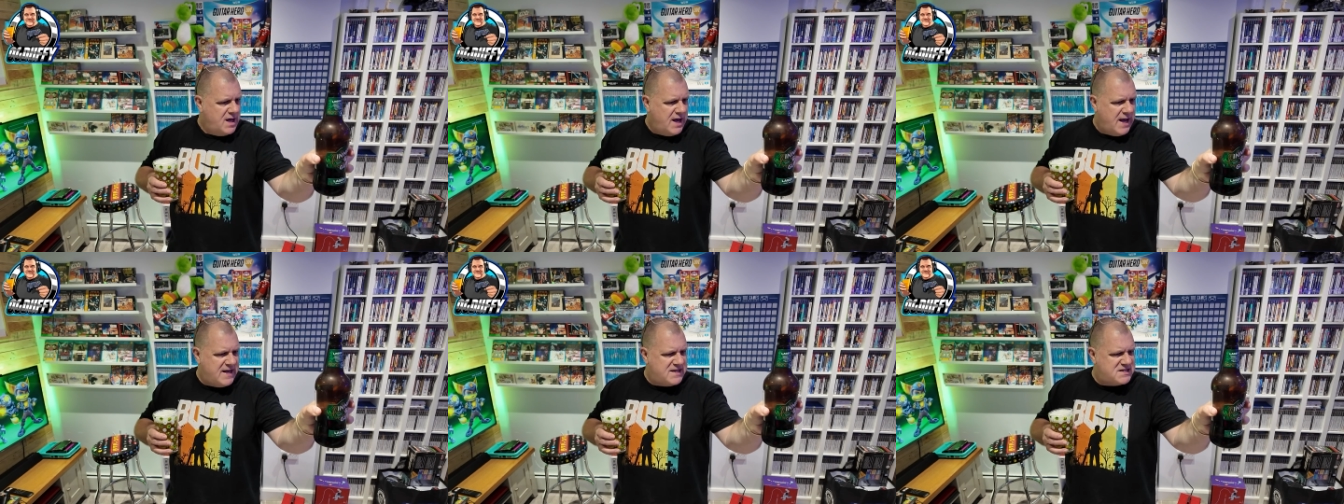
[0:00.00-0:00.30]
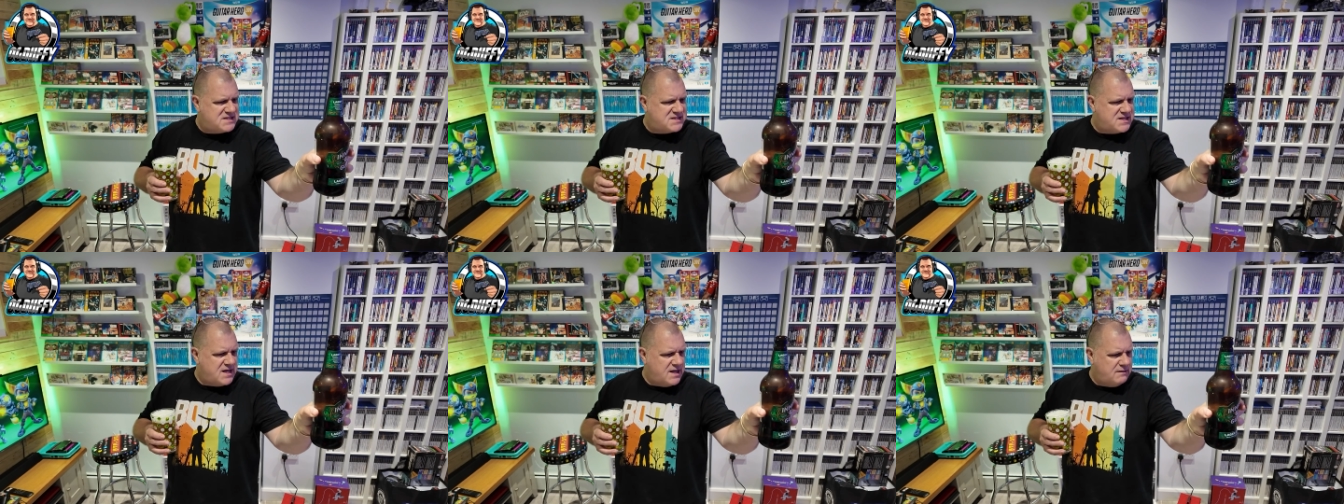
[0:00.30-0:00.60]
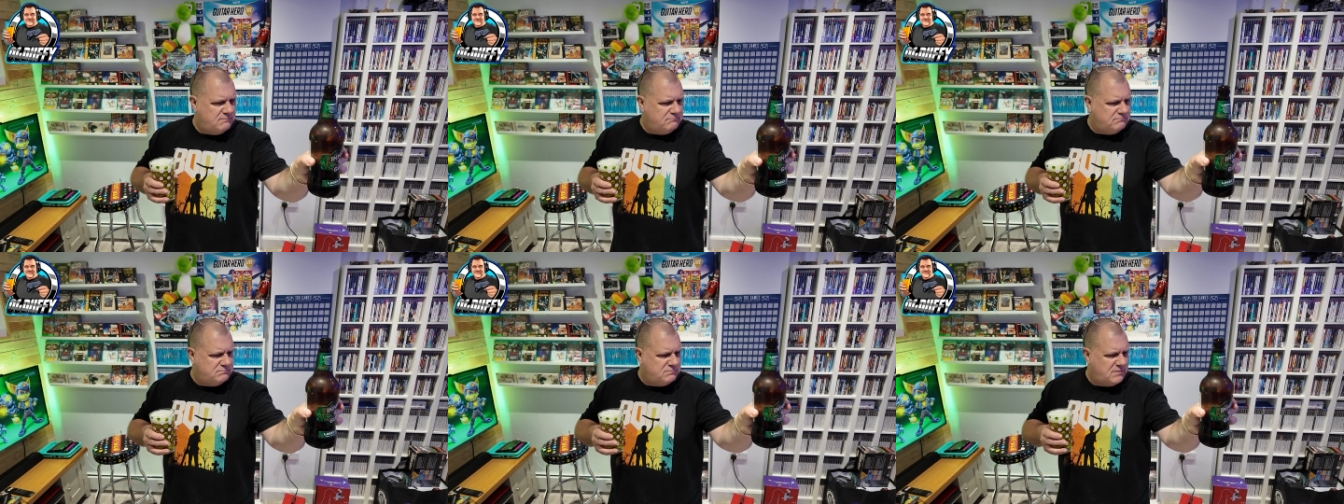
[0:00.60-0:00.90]
It's,
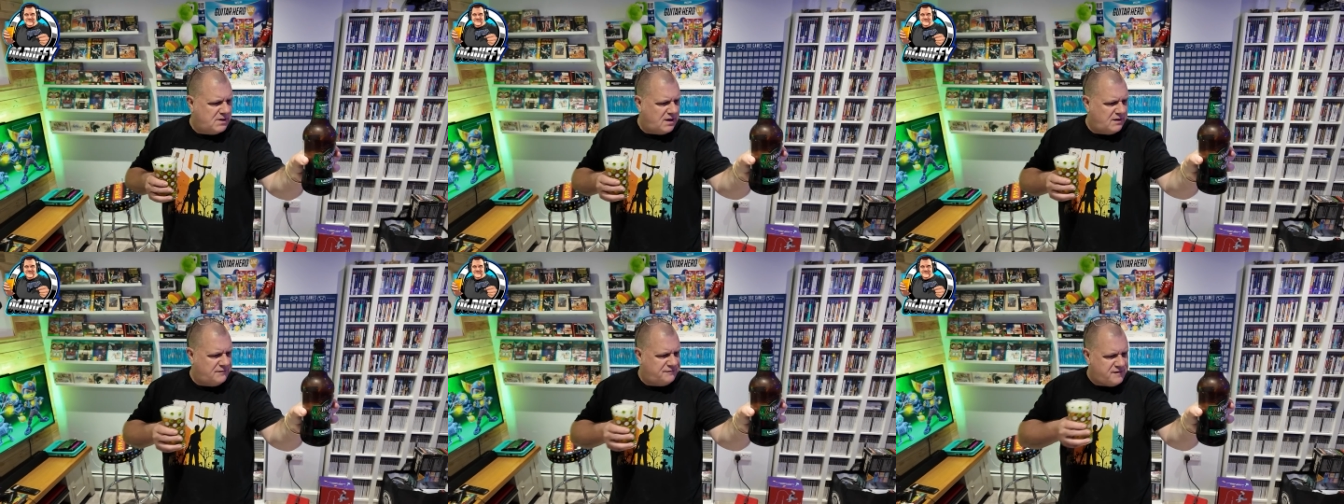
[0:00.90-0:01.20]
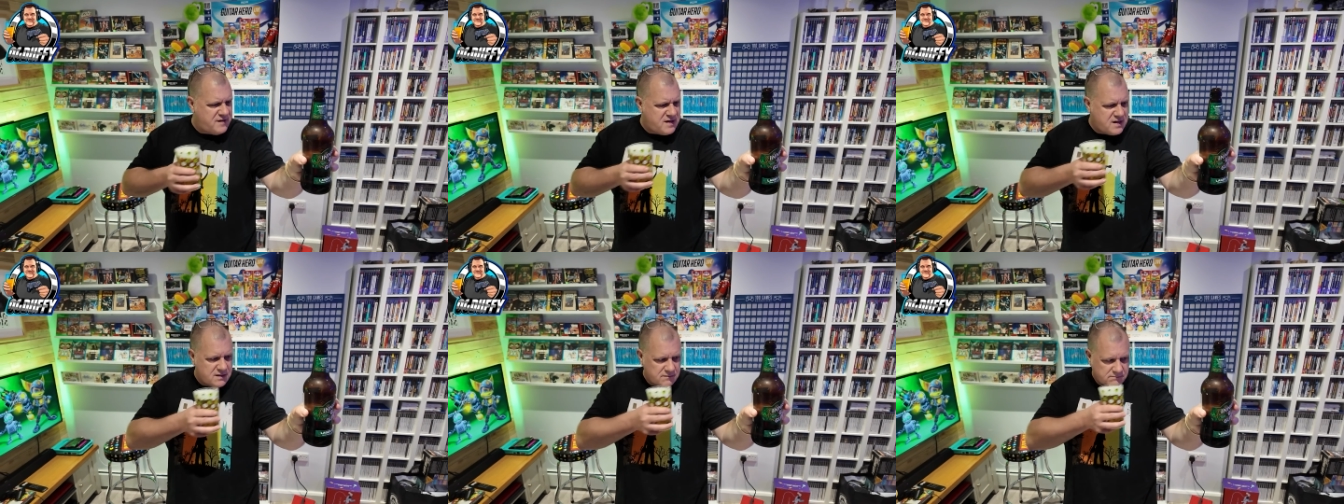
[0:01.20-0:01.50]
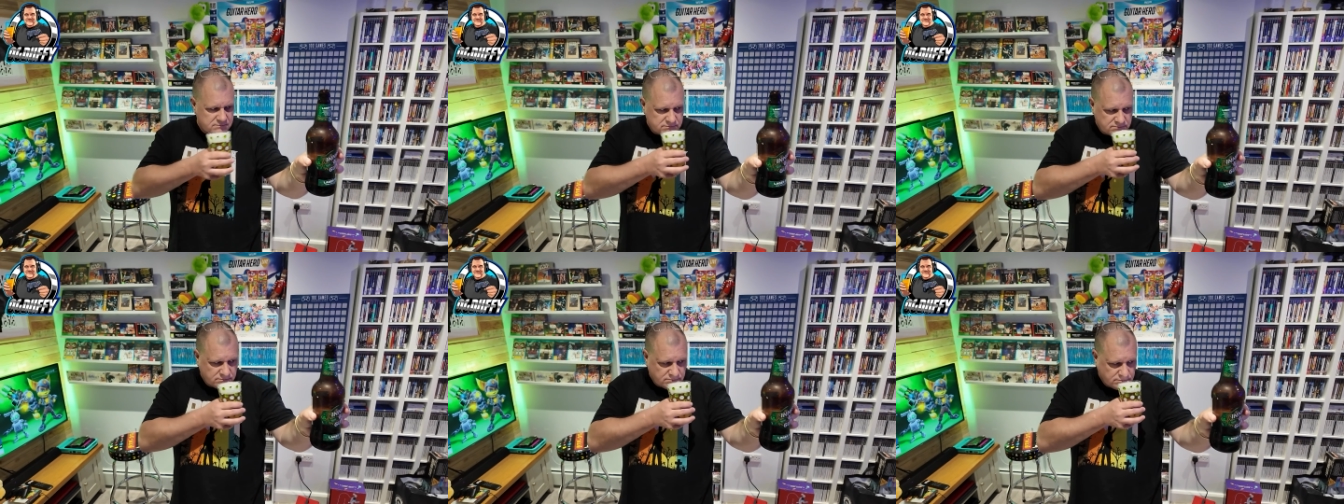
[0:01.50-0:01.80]
I think,
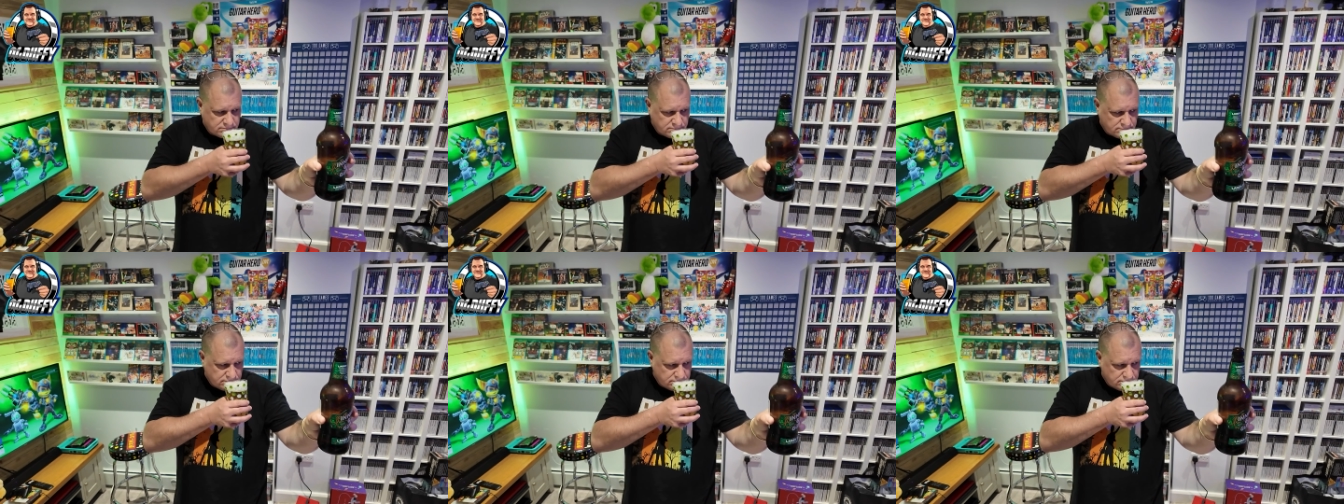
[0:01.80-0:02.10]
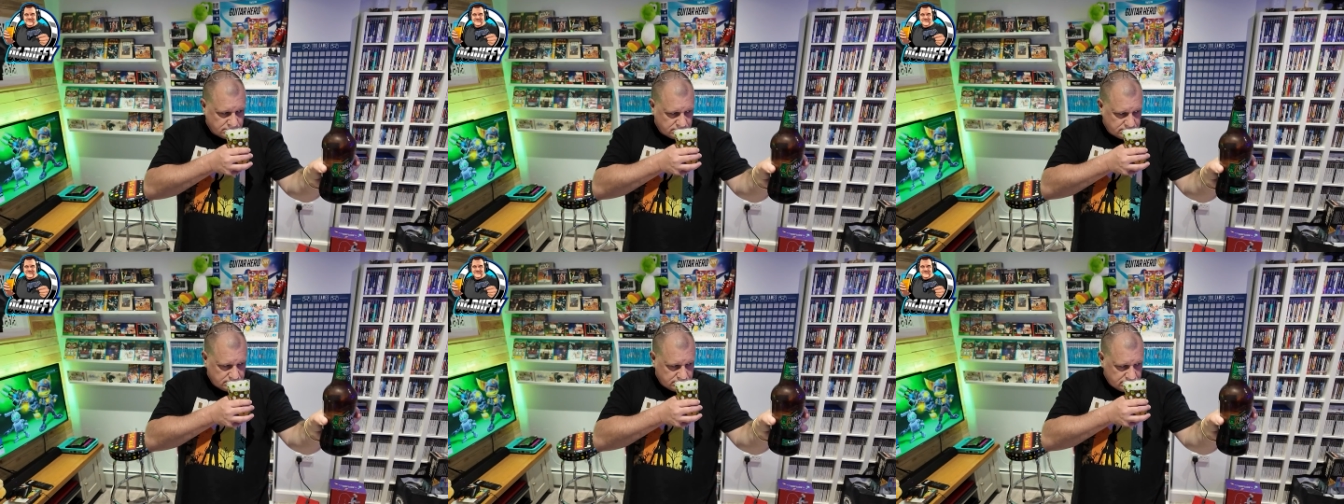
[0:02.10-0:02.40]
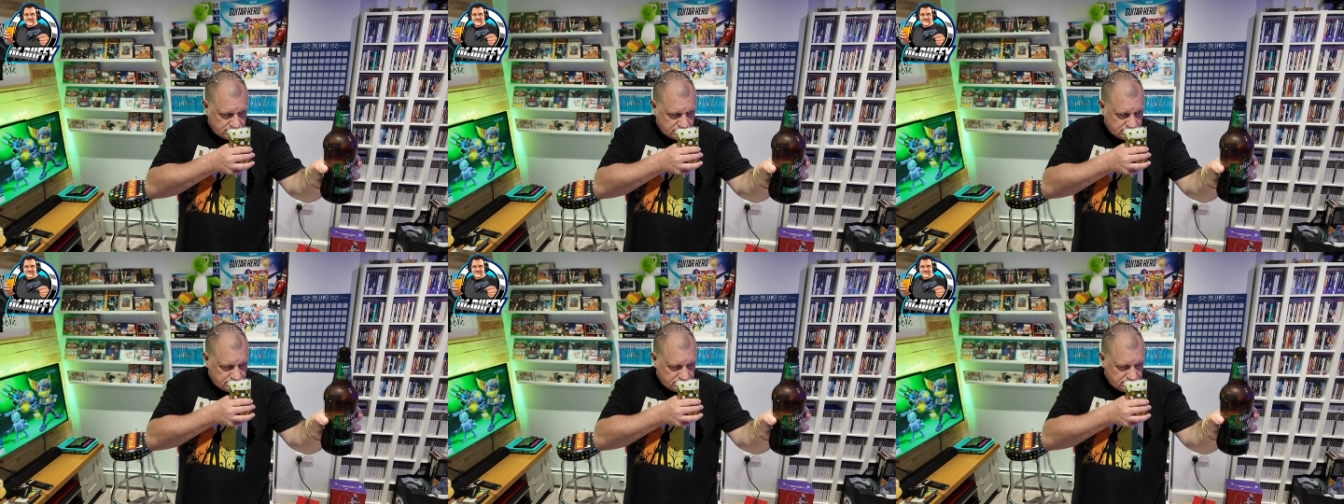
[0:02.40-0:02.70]

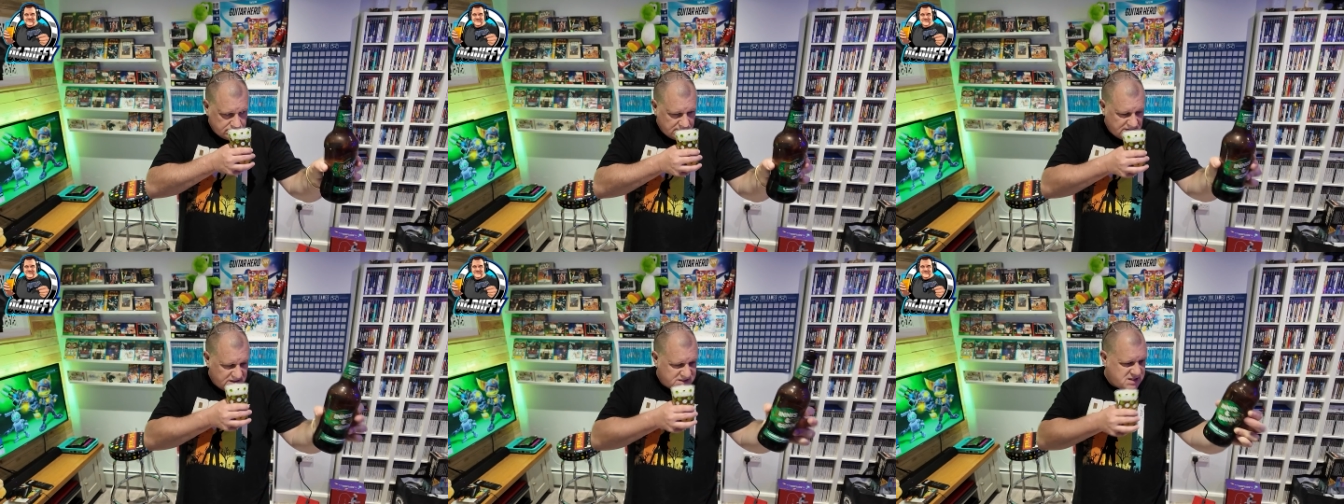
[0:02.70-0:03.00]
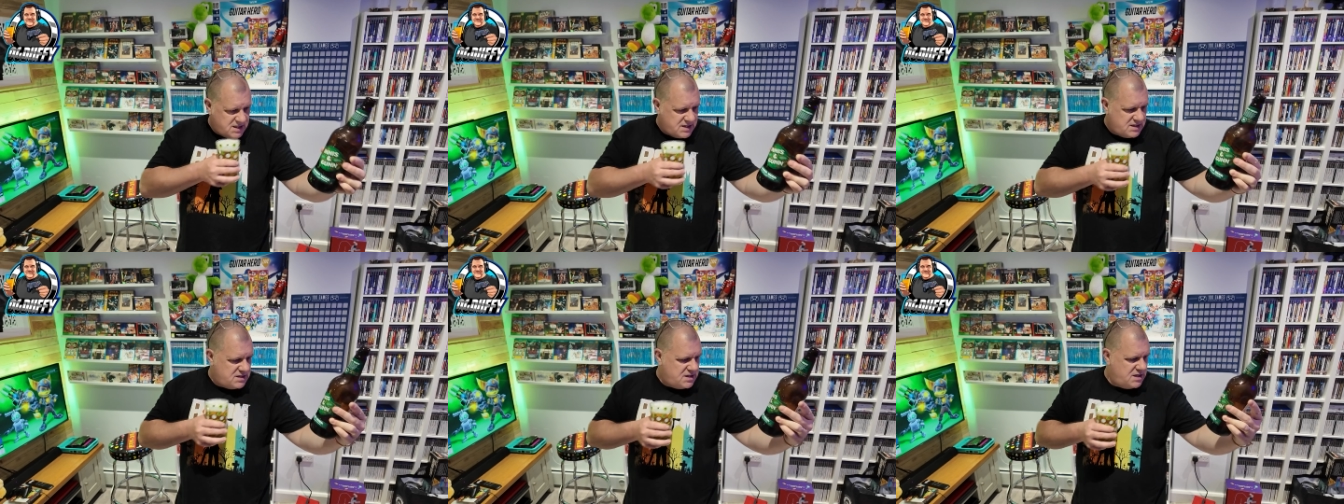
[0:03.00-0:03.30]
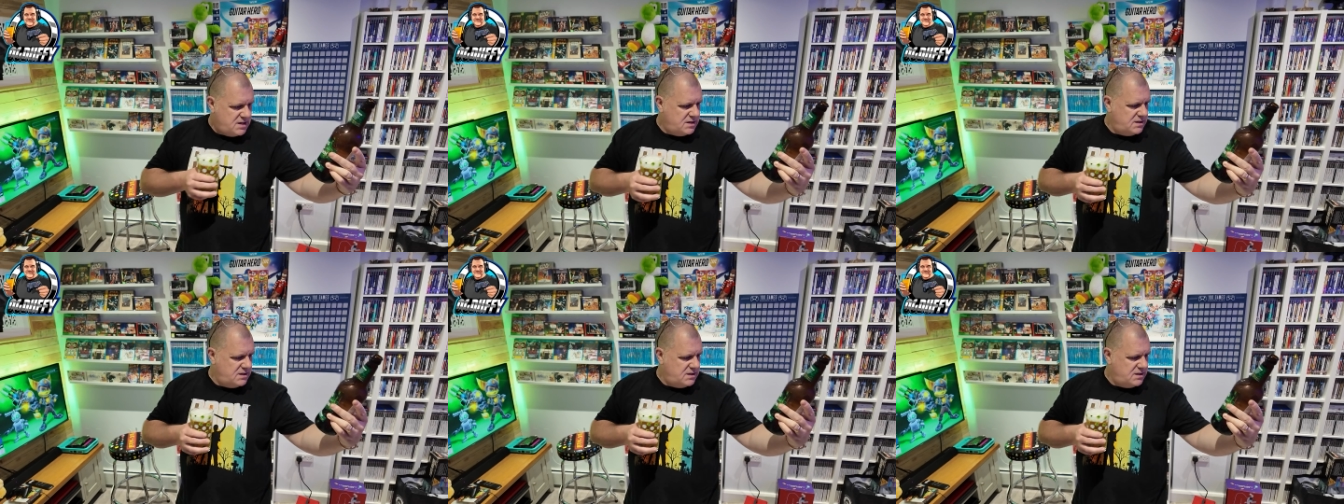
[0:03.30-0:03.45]
is it?